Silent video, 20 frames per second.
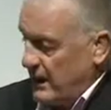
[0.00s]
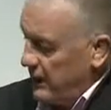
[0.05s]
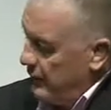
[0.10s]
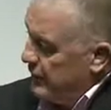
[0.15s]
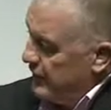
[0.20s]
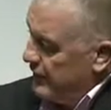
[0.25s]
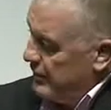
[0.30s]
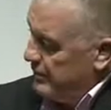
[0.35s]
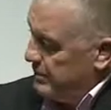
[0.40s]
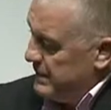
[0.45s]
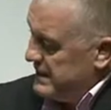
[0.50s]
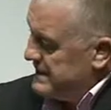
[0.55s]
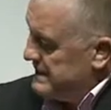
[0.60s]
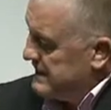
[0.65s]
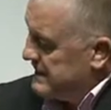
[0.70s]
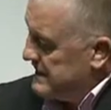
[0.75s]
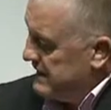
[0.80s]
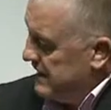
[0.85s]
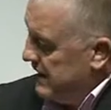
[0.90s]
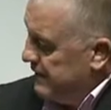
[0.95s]
how we do
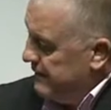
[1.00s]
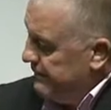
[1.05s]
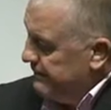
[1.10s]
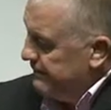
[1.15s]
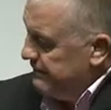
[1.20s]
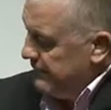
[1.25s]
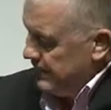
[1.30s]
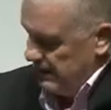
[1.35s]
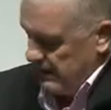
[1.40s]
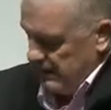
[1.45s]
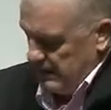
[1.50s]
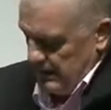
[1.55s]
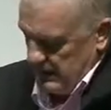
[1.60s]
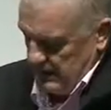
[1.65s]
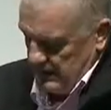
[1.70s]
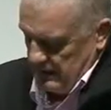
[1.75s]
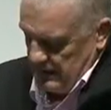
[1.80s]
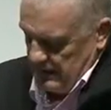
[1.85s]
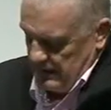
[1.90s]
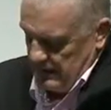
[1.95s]
business now.
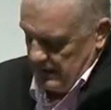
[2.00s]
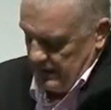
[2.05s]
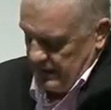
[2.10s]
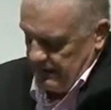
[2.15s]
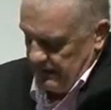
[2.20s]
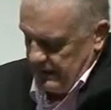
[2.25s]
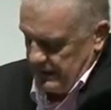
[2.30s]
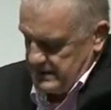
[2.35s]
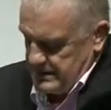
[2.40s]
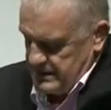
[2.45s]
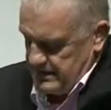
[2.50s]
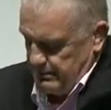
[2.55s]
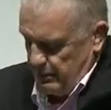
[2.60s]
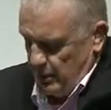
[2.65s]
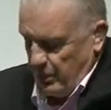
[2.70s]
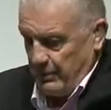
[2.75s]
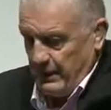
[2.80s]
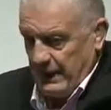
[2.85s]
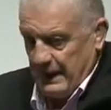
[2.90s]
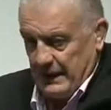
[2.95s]
And that's
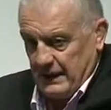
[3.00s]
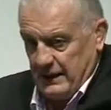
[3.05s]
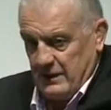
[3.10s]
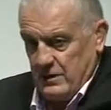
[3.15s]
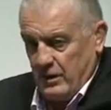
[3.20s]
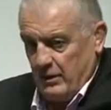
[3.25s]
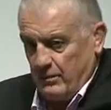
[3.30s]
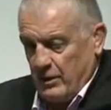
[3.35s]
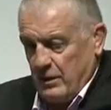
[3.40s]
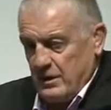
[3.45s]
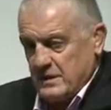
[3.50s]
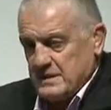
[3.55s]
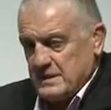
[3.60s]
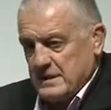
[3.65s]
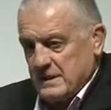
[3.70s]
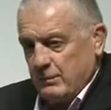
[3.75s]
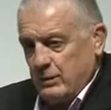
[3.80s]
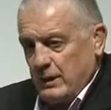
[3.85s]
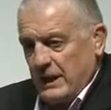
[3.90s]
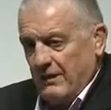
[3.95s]
mobile
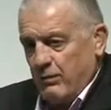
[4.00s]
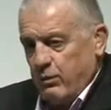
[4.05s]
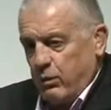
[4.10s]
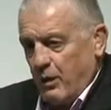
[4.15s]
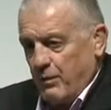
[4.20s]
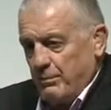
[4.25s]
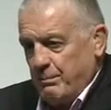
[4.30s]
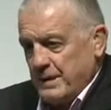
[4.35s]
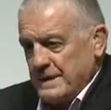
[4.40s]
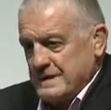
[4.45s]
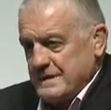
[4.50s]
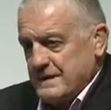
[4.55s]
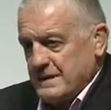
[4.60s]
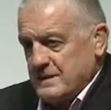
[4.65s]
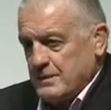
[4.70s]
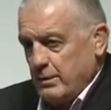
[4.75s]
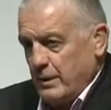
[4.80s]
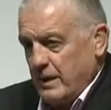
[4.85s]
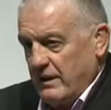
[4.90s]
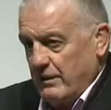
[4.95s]
commerce. And we have one
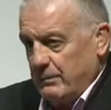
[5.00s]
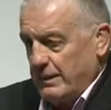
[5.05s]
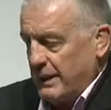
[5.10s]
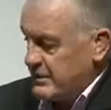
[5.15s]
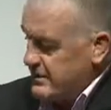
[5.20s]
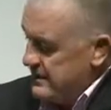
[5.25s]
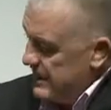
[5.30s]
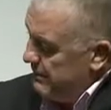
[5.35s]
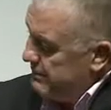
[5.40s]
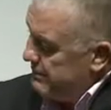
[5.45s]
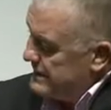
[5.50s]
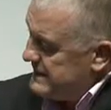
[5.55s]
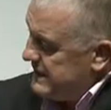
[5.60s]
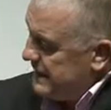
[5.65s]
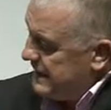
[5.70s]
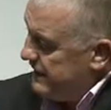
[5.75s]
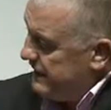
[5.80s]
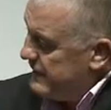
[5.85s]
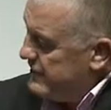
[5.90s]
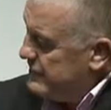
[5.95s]
business where about
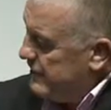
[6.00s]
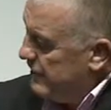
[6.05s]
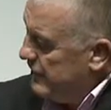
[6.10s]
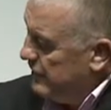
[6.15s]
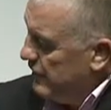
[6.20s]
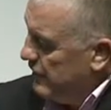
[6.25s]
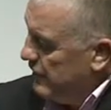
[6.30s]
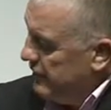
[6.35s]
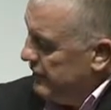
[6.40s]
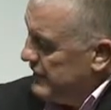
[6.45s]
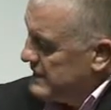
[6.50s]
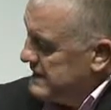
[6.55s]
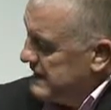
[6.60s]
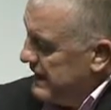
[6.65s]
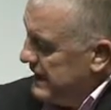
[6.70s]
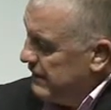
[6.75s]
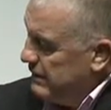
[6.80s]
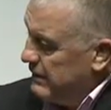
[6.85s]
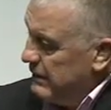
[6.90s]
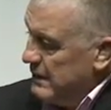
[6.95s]
10% of the turnover is
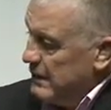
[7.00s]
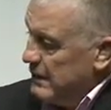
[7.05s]
now